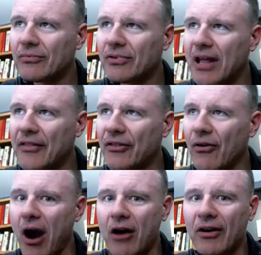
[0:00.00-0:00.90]
that
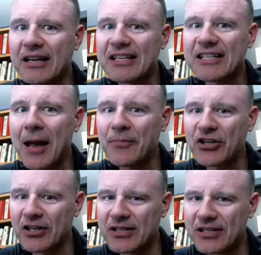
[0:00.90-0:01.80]
there are
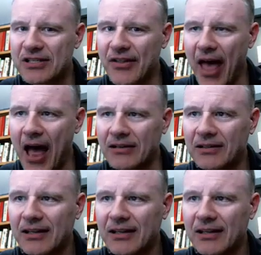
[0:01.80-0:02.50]
exceptions to that,